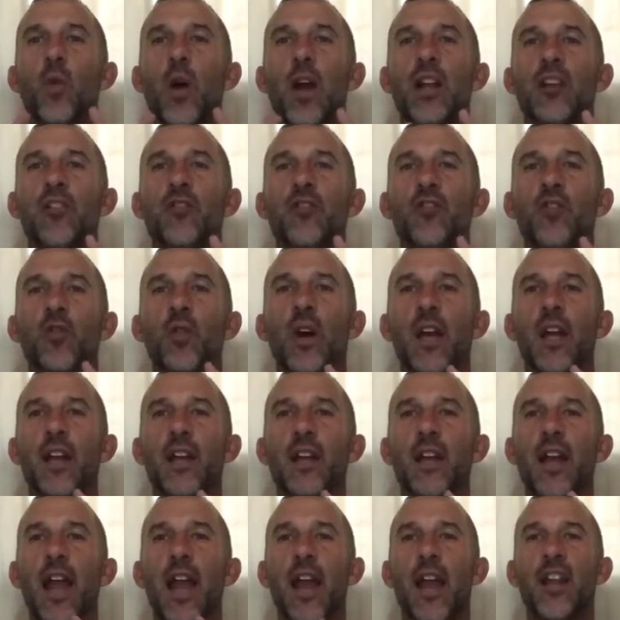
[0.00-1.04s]
way to do
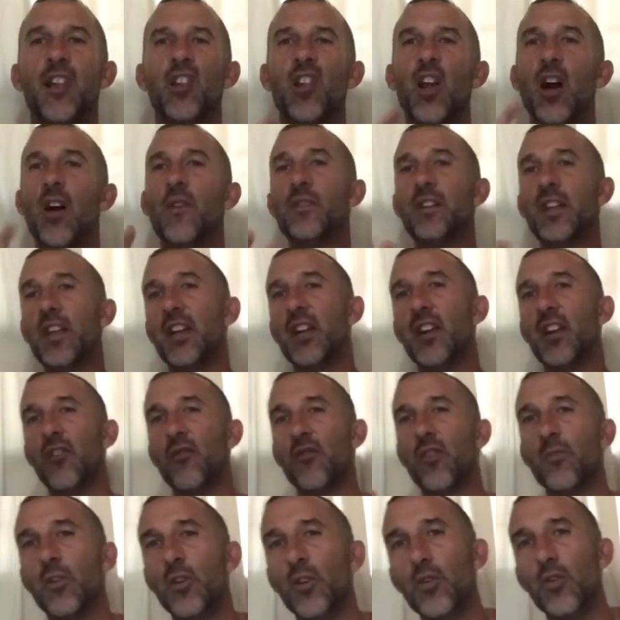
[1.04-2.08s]
it, and I'd love to hear
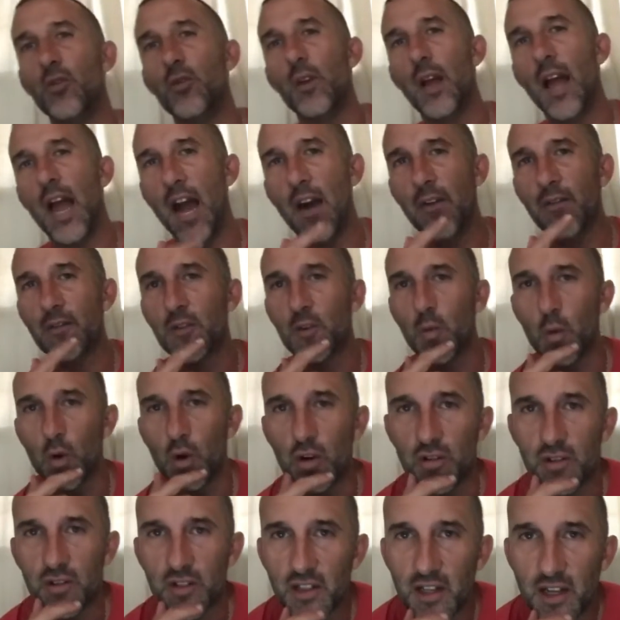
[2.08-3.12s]
from you
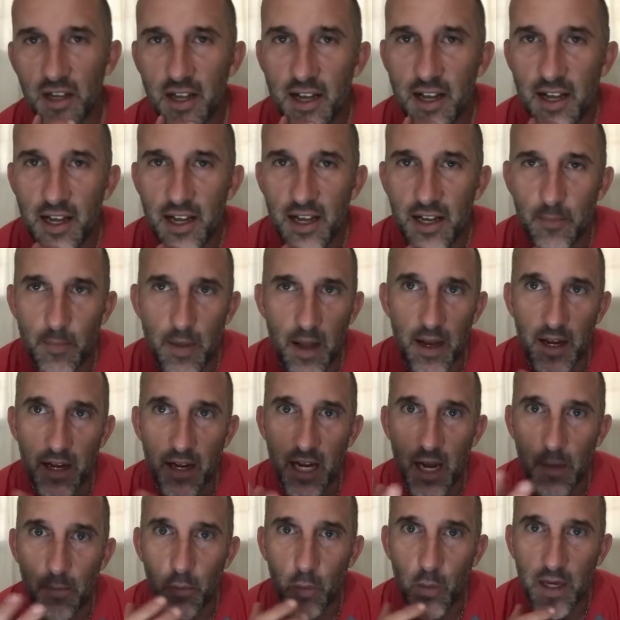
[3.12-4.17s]
afterwards in a
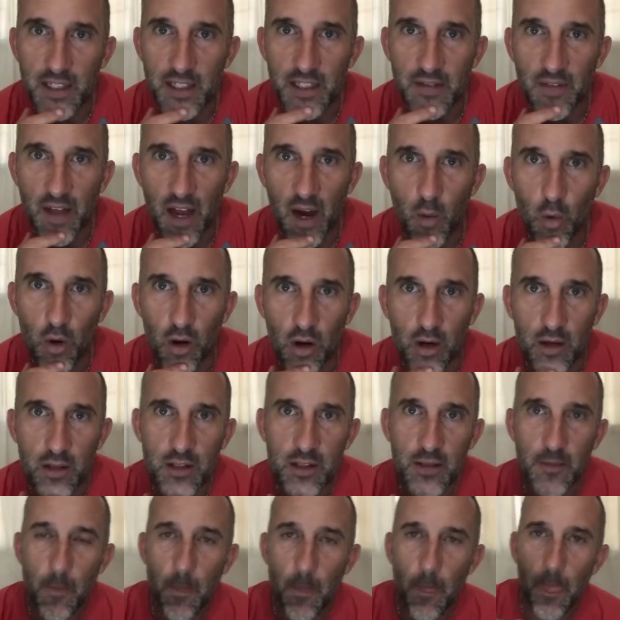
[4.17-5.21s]
couple weeks if that works,
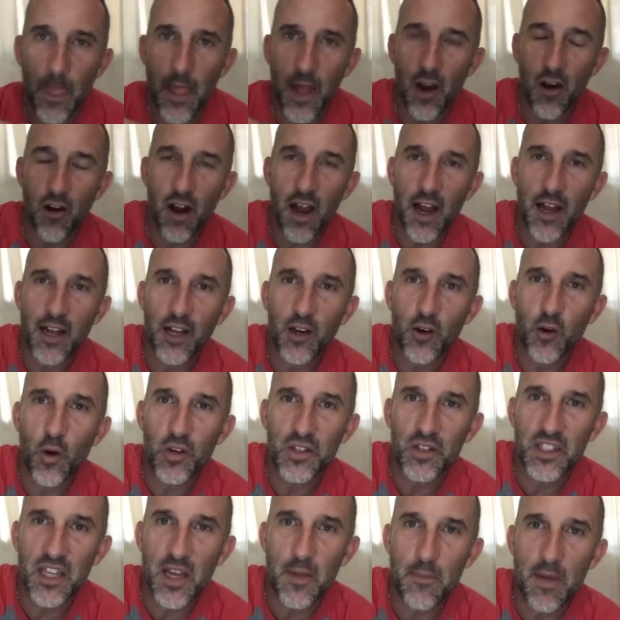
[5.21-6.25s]
all right? Nicole
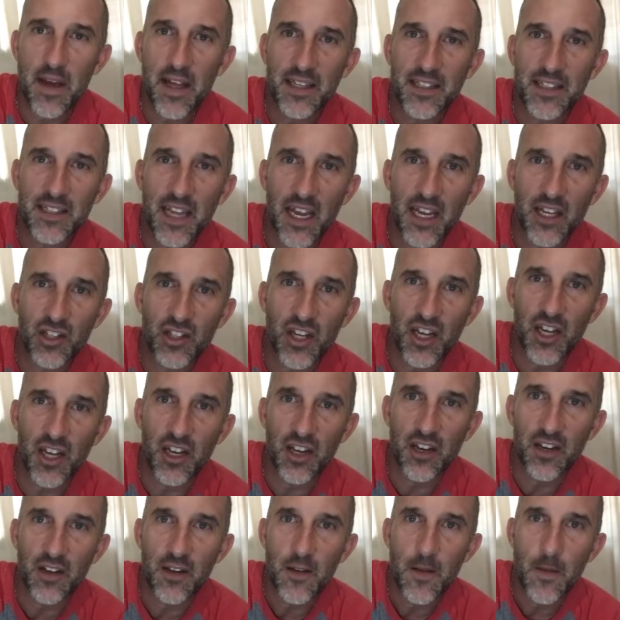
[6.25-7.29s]
said meditation.
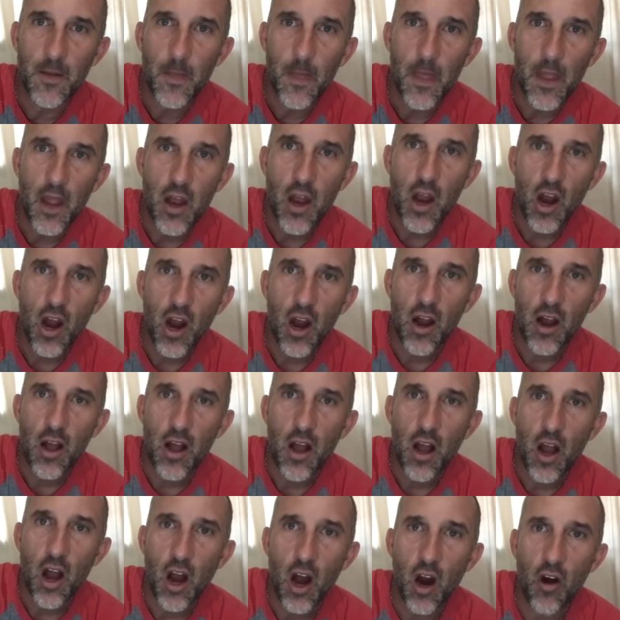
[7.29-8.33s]

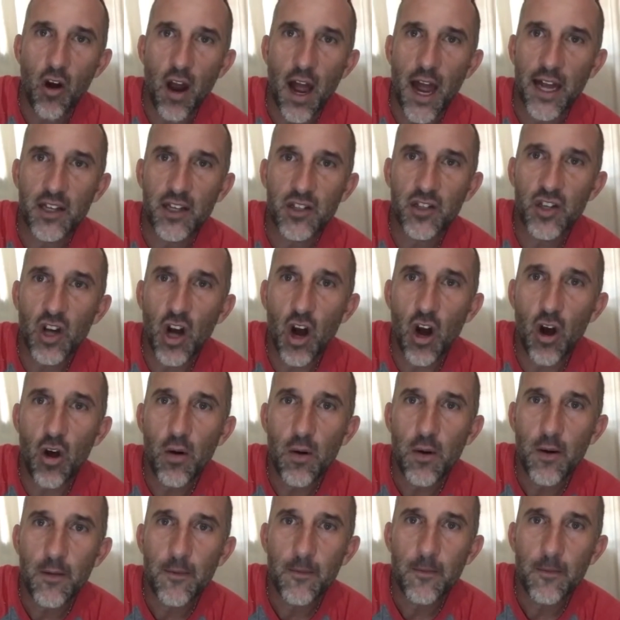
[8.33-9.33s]
All right, so